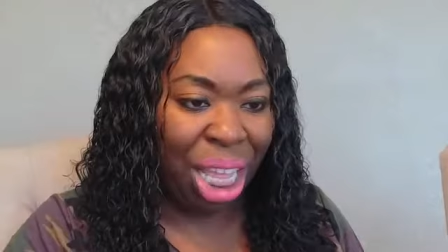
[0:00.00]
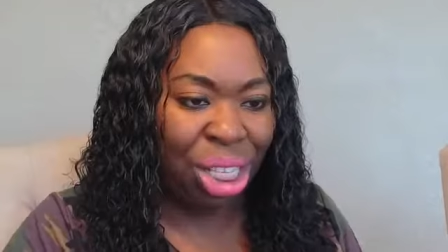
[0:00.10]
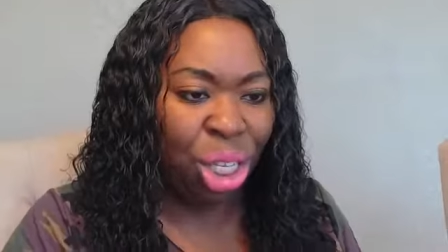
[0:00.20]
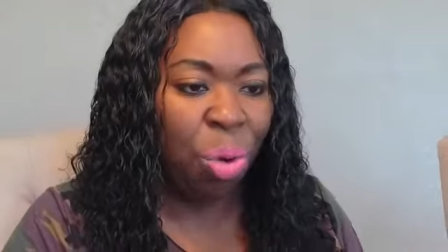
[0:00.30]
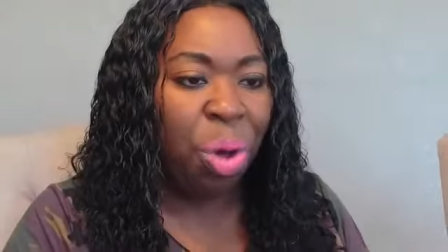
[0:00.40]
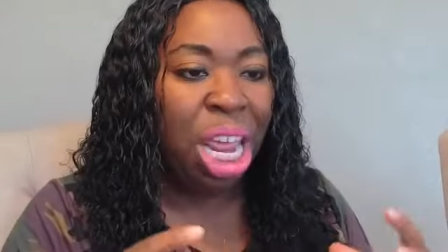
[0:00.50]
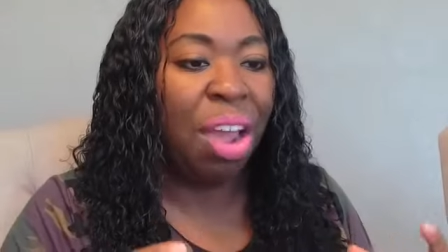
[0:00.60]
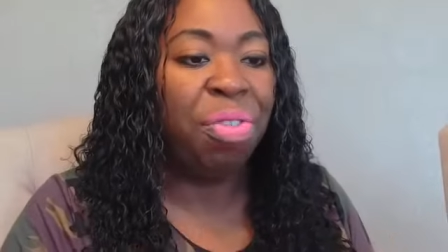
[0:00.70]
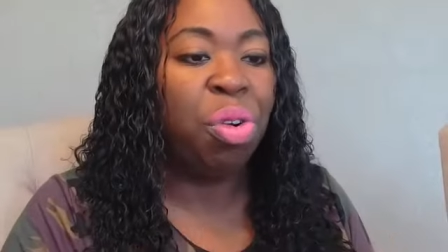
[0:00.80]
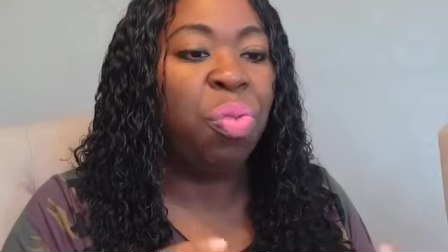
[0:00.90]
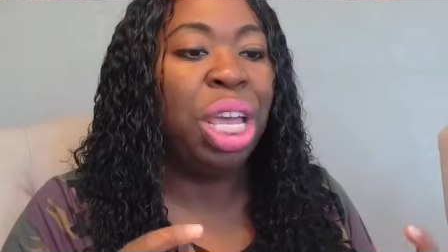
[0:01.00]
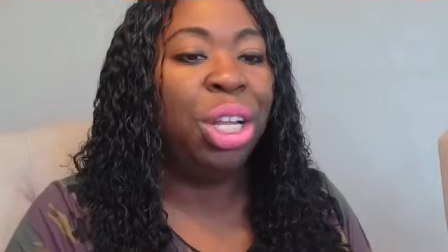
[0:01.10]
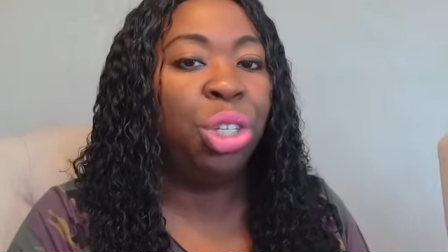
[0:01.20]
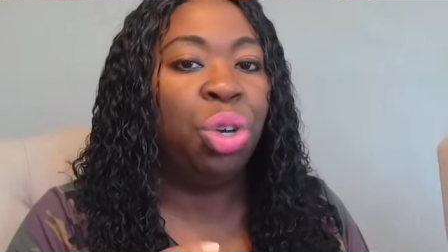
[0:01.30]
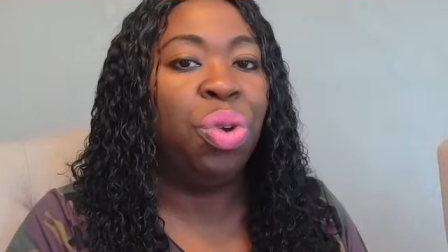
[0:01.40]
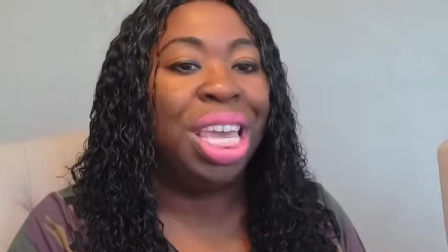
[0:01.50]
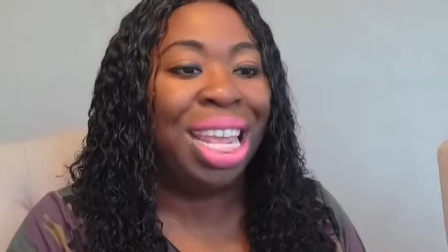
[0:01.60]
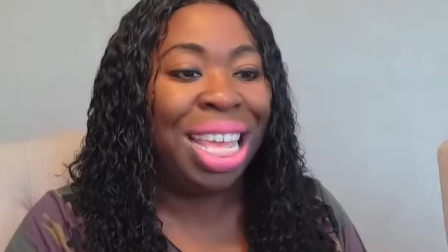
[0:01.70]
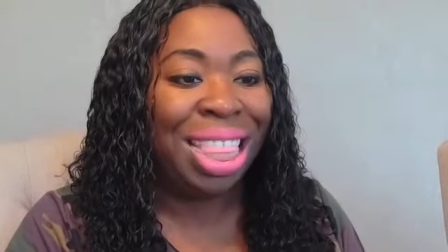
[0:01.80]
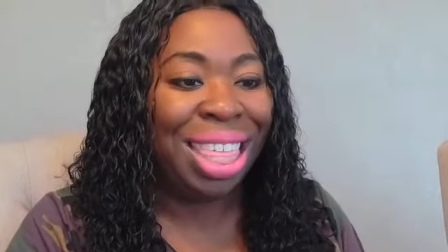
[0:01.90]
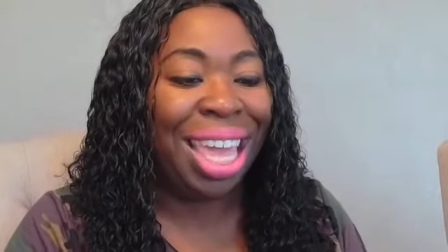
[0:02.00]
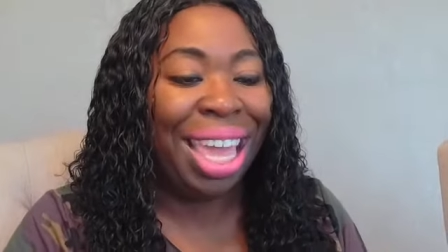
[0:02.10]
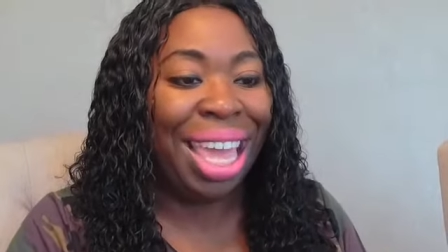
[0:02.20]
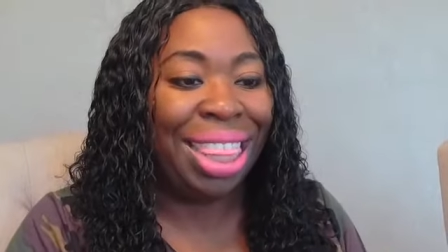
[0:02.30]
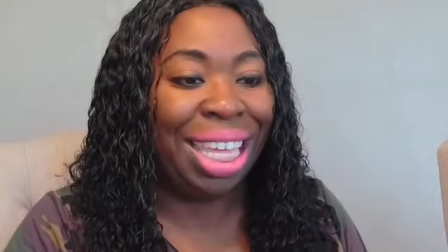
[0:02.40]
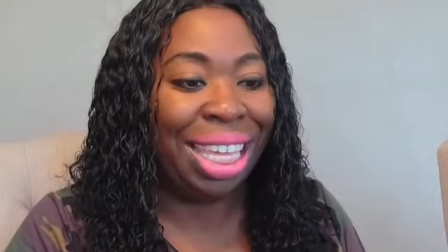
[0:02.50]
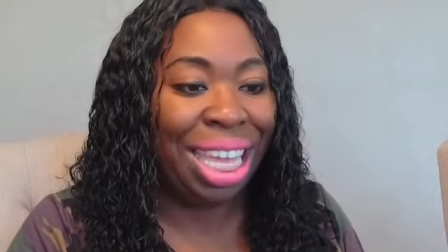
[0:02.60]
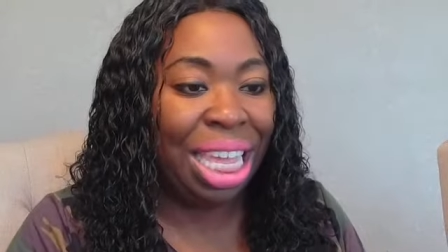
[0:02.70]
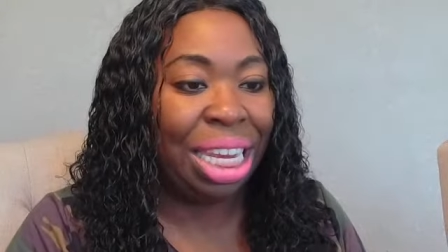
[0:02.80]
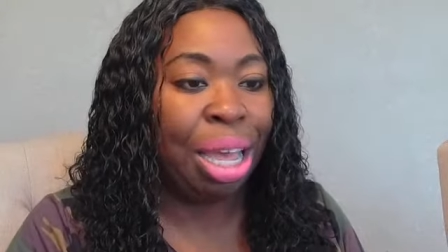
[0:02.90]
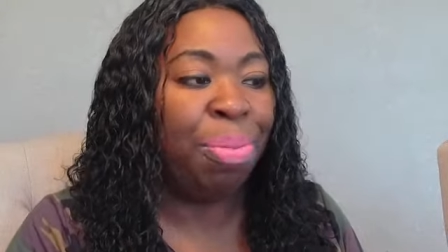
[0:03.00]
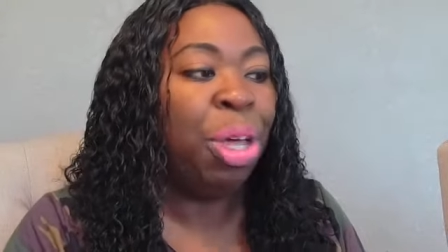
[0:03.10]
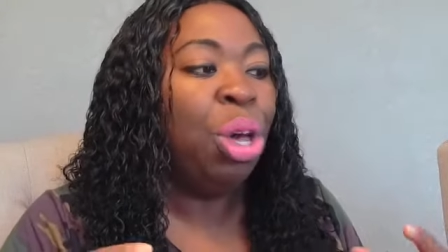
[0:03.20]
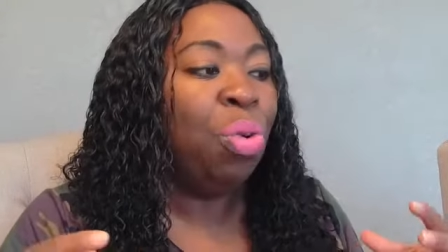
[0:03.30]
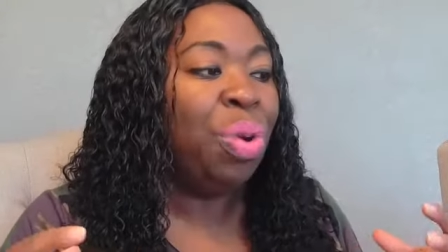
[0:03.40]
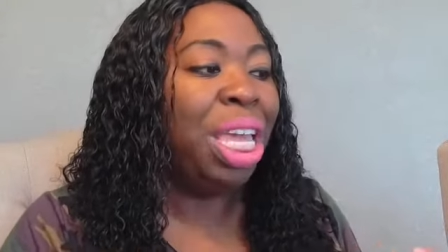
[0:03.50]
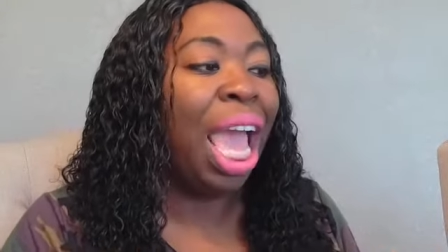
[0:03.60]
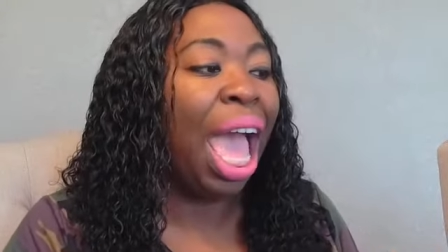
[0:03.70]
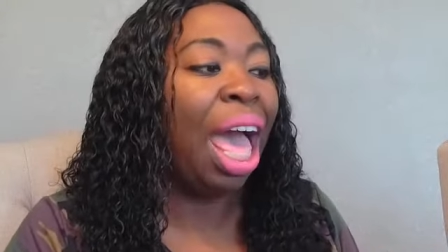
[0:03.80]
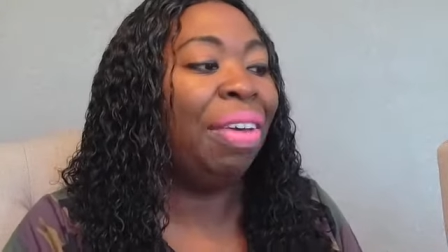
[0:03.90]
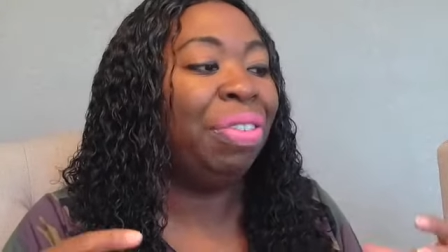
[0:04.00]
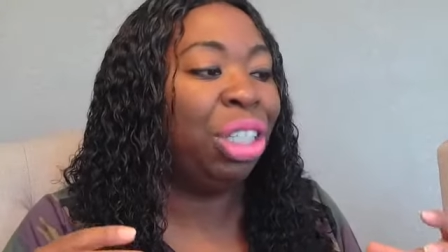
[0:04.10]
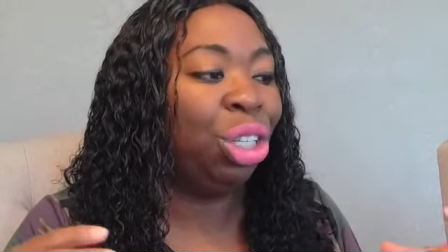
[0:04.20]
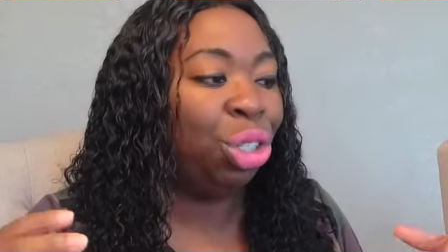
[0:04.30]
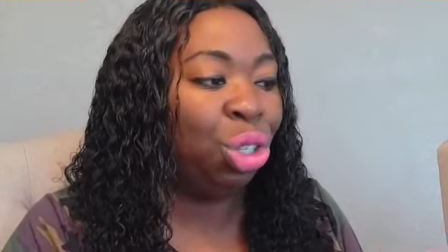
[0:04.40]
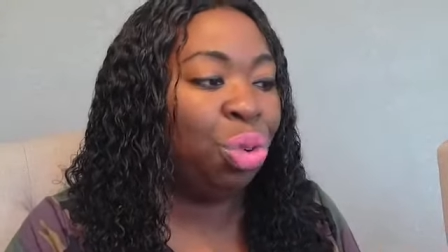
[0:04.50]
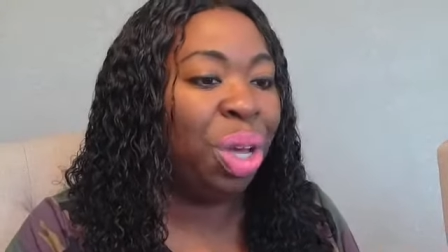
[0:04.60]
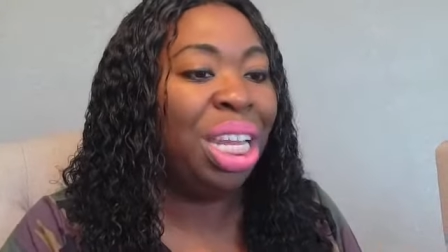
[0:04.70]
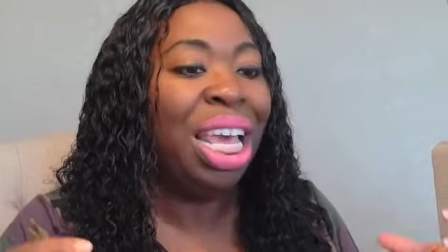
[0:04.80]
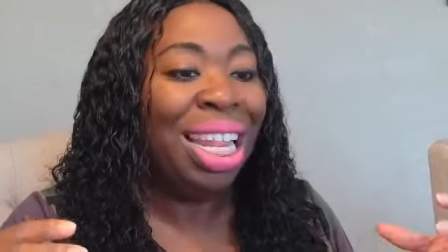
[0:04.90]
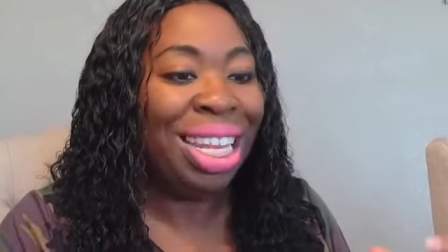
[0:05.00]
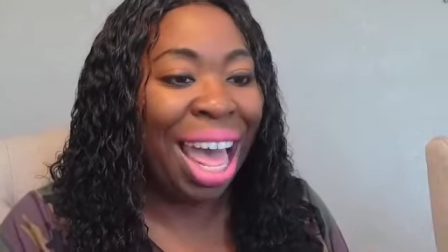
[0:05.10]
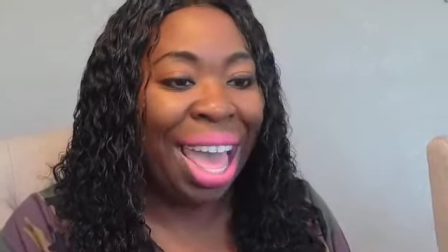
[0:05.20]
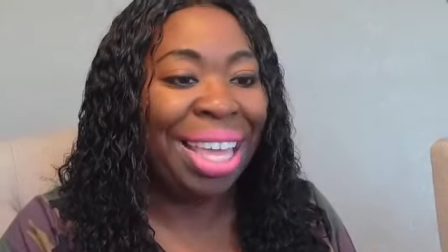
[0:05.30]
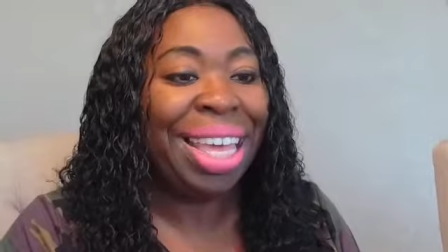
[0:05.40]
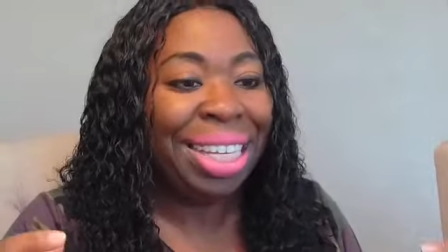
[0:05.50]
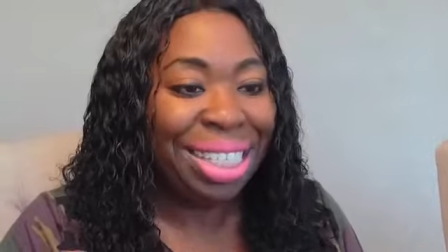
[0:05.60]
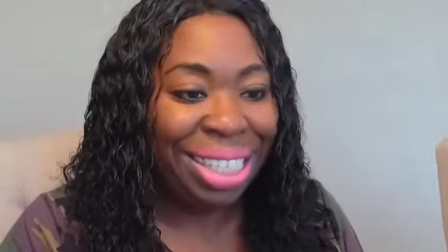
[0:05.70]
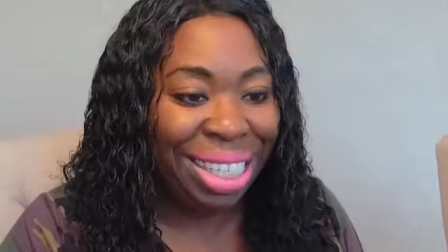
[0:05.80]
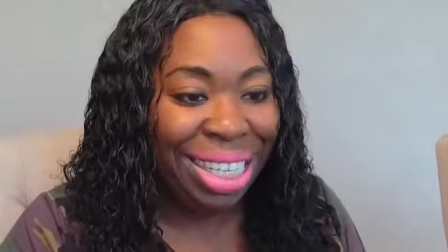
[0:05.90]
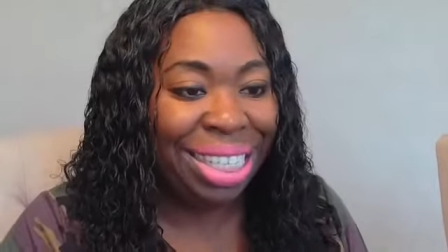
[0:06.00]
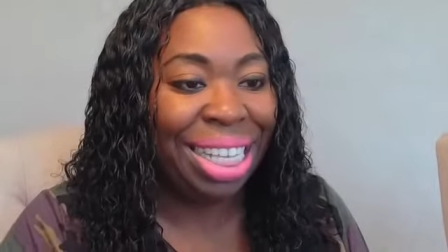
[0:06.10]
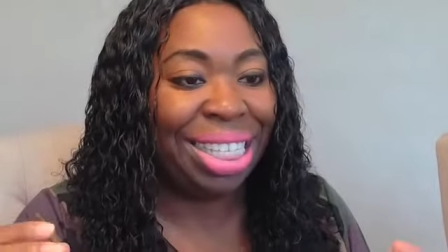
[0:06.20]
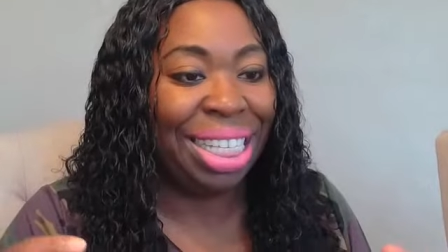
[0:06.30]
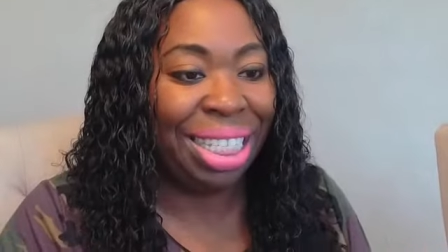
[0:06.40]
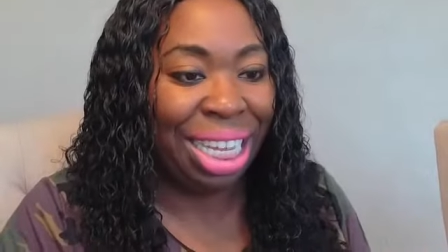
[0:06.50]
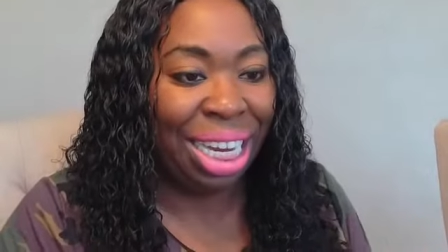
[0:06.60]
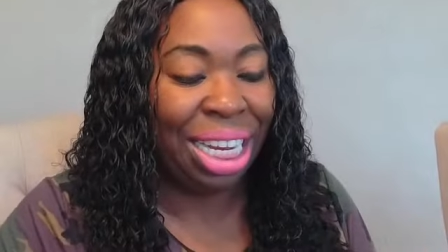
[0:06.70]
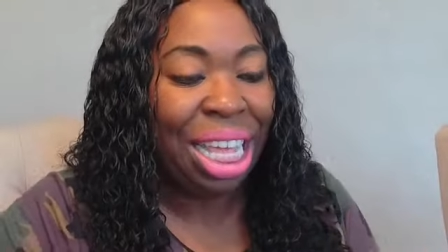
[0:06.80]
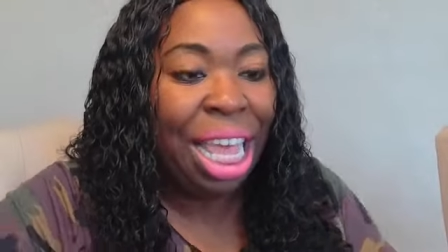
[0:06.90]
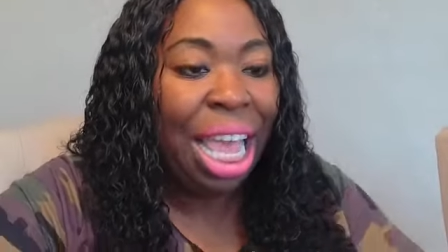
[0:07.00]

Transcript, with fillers: So whenever we do anything in the kingdom, we have to do it like Jesus did it.